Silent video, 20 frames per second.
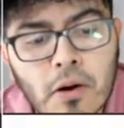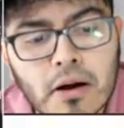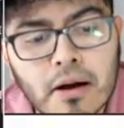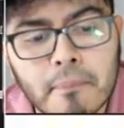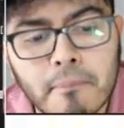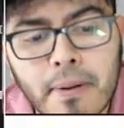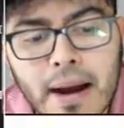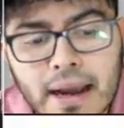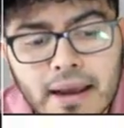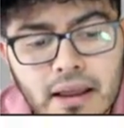uh,
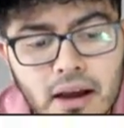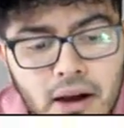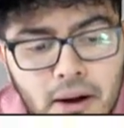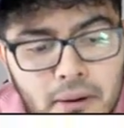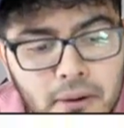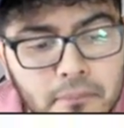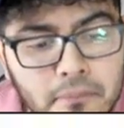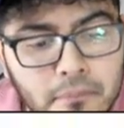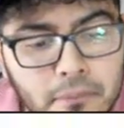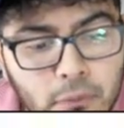pi
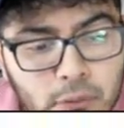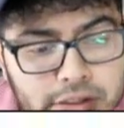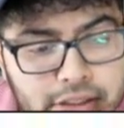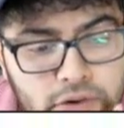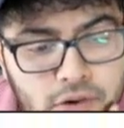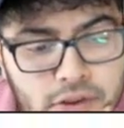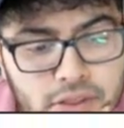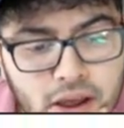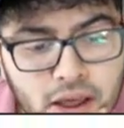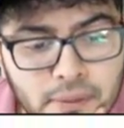uh, what's
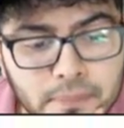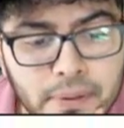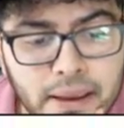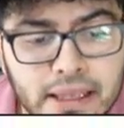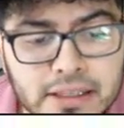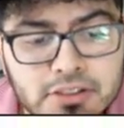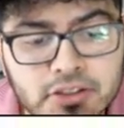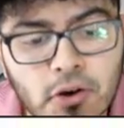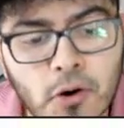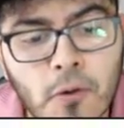going on,
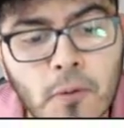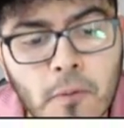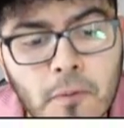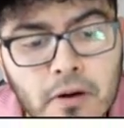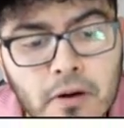Payne? So